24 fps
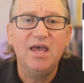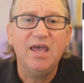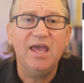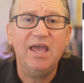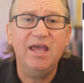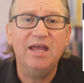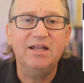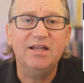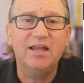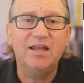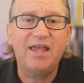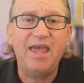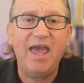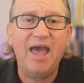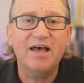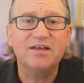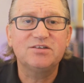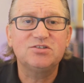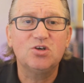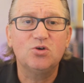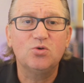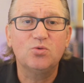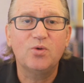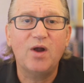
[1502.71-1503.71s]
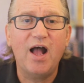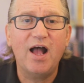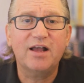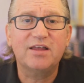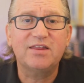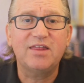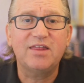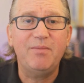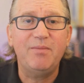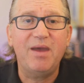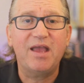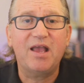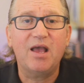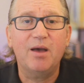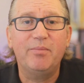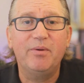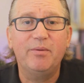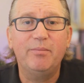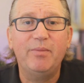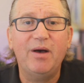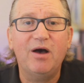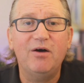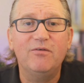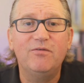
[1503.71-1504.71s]
In Castle Rock, they up
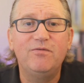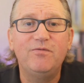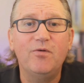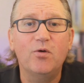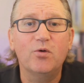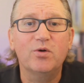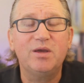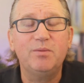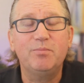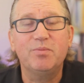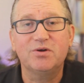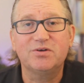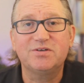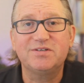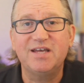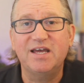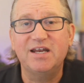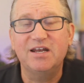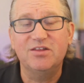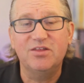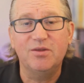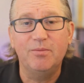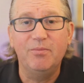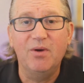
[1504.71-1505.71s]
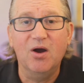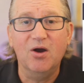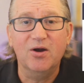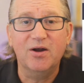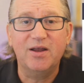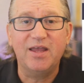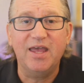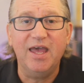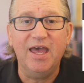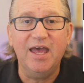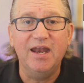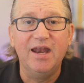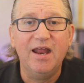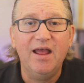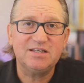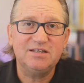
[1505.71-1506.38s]
about 40% of the market.